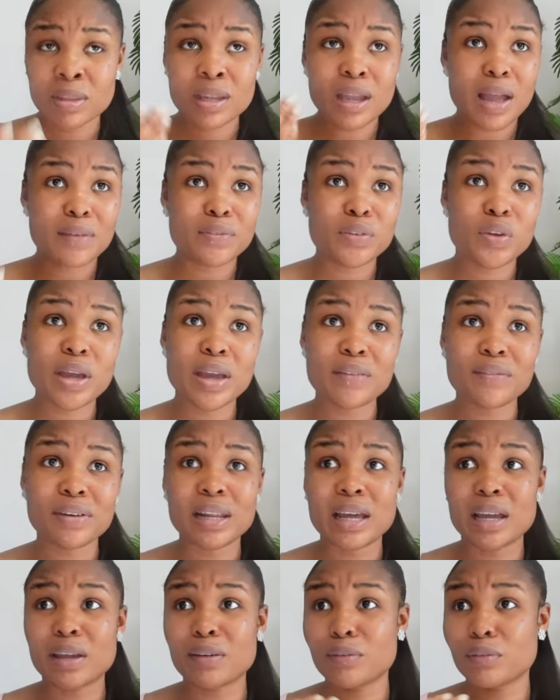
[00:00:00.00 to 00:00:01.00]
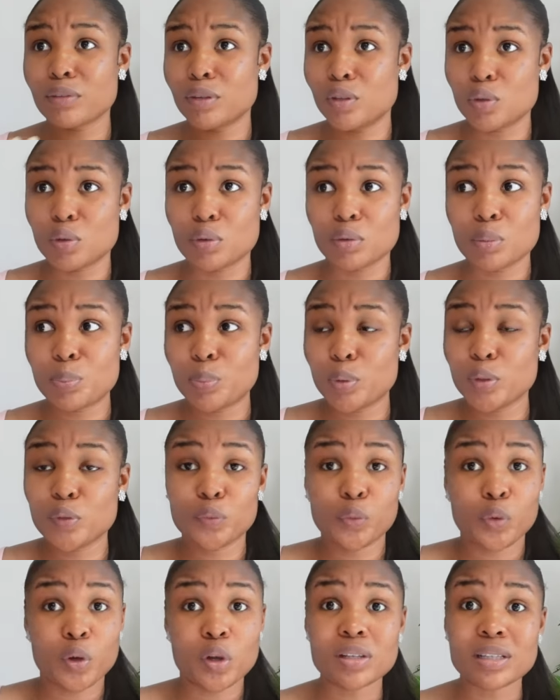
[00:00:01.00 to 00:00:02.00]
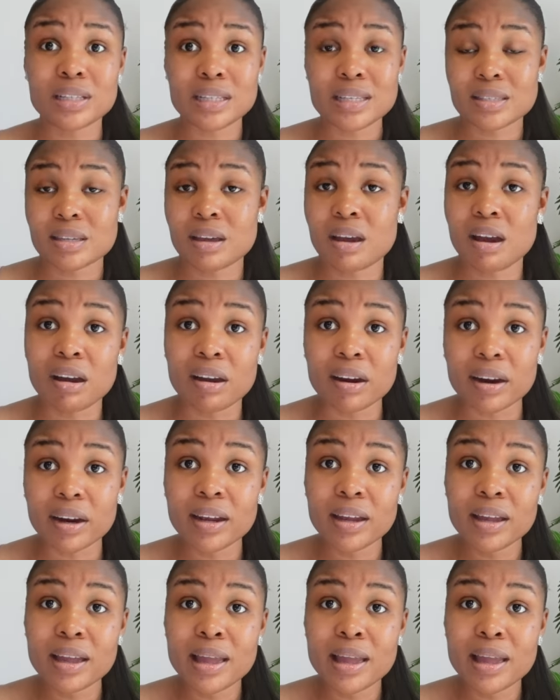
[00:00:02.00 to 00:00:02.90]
Have you ever, like, you know, put fuel in his car?